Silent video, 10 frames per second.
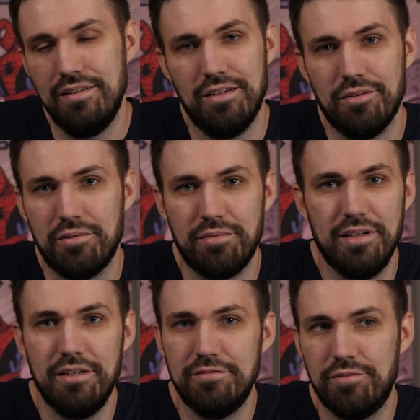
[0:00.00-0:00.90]

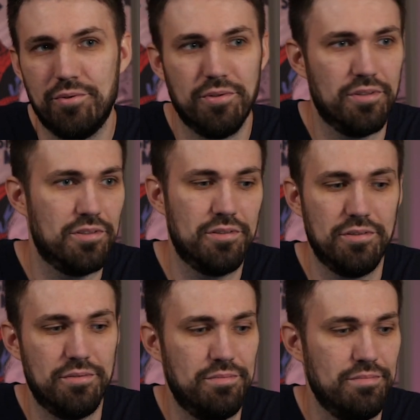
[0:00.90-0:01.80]

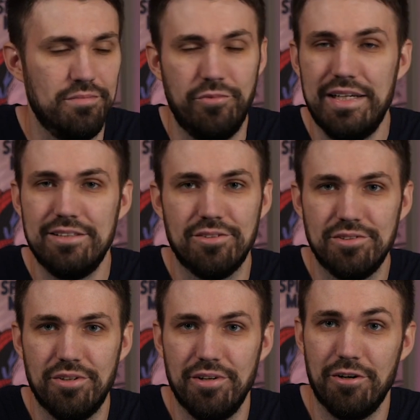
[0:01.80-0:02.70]
3-4 weeks or
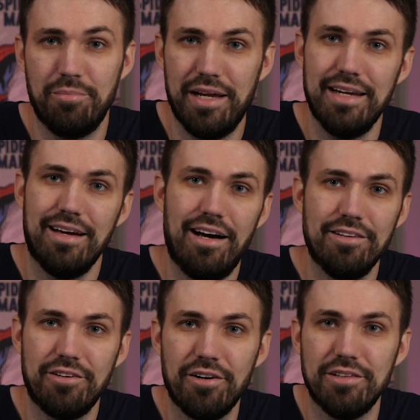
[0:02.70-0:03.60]
so, depending
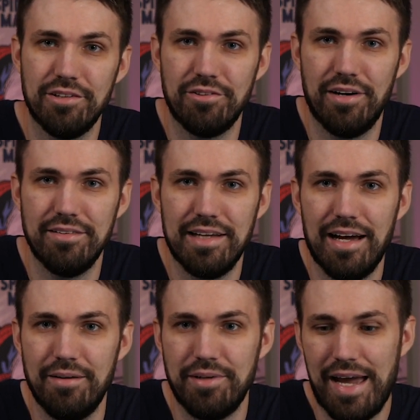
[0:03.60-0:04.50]
on the current turnaround
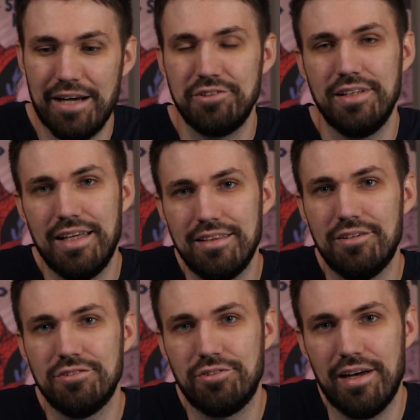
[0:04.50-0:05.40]
time to actually get
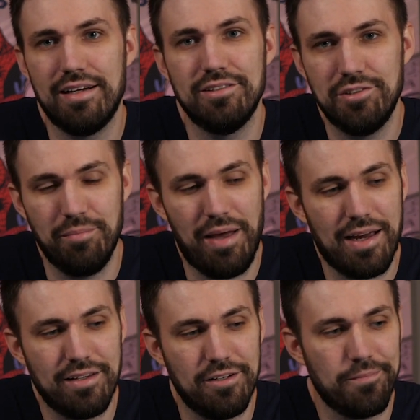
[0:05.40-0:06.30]
those graded and shipped
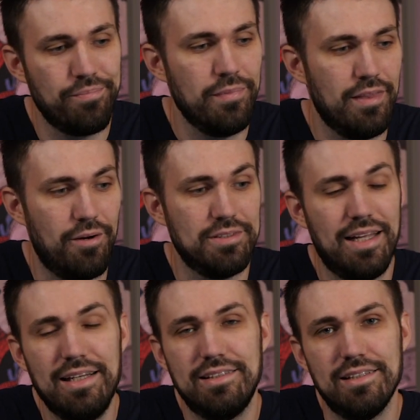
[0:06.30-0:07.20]
back to you. Now what's
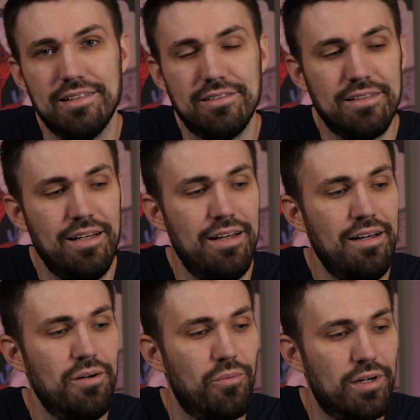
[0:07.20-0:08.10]
nice is
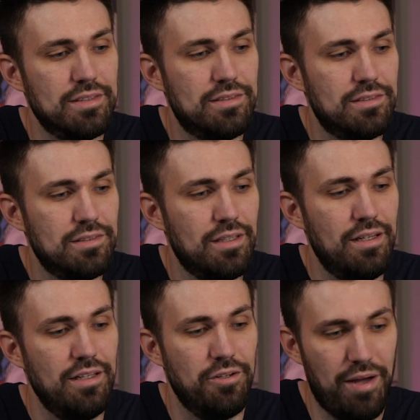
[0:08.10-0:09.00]
once
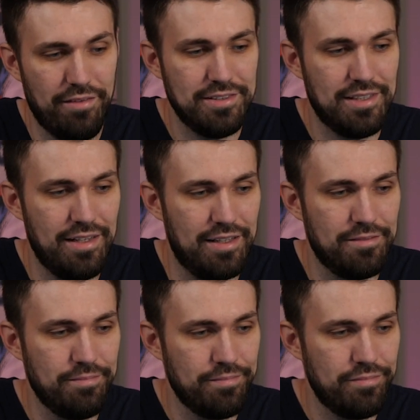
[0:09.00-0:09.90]
you have it sent
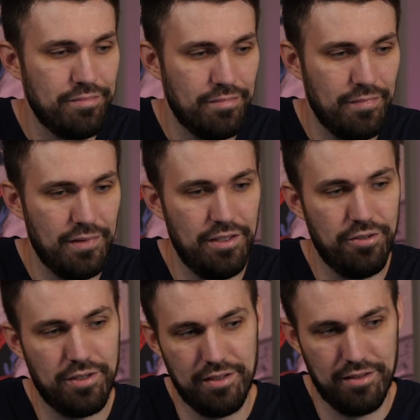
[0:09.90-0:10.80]
in,
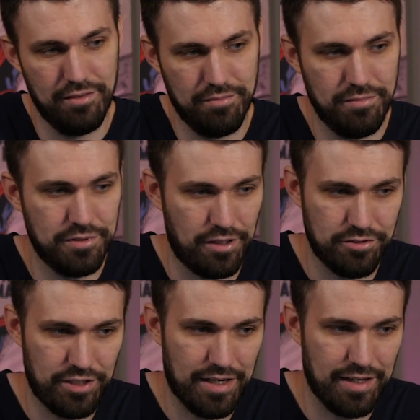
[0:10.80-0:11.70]
you can
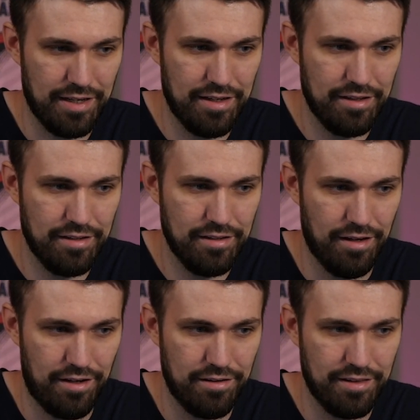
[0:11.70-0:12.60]
start checking in
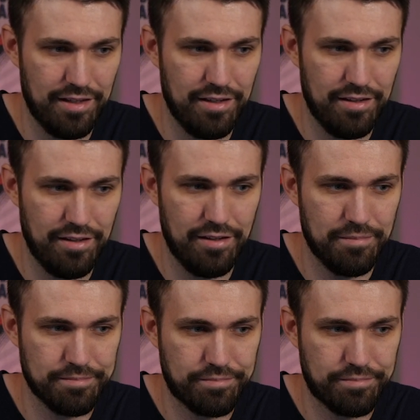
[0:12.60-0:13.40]
on the